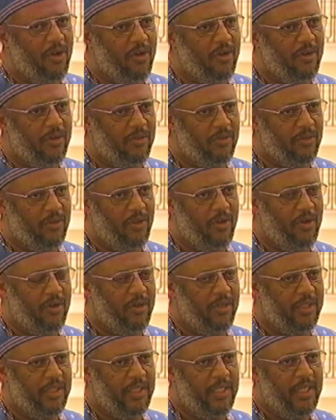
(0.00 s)
long,
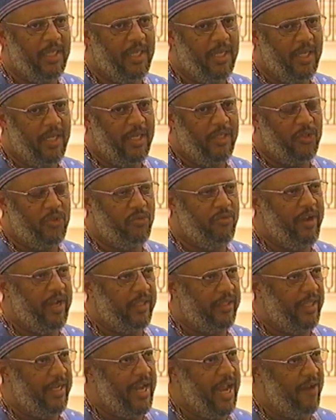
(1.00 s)
long
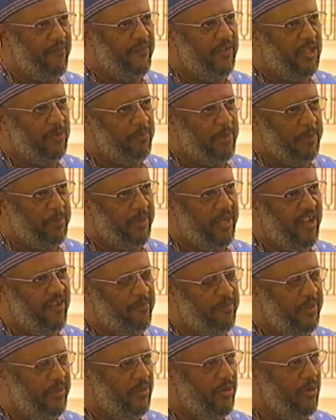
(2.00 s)
trek that African people
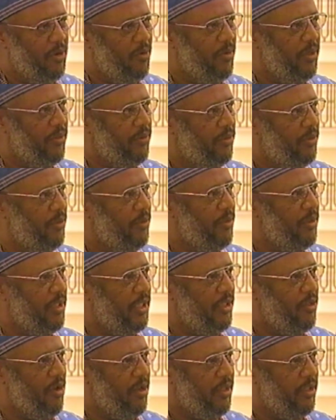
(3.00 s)
have been going through
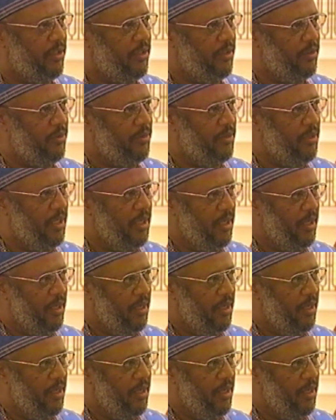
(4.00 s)
in order to